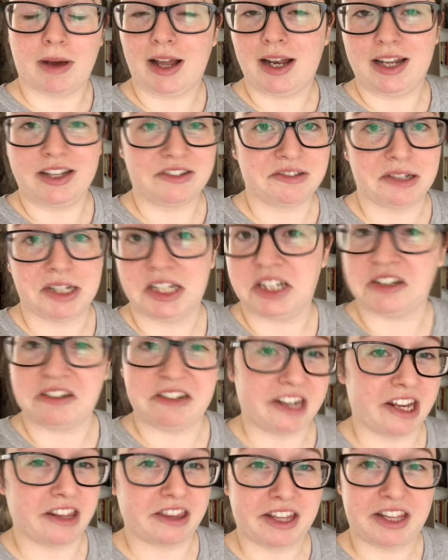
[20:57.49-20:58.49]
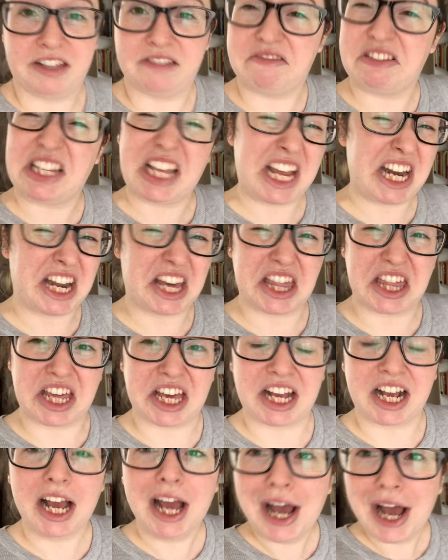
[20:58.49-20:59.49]
I literally do nothing, say
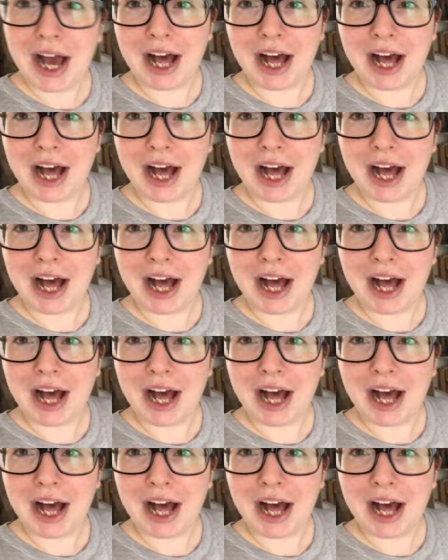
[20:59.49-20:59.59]
nothing.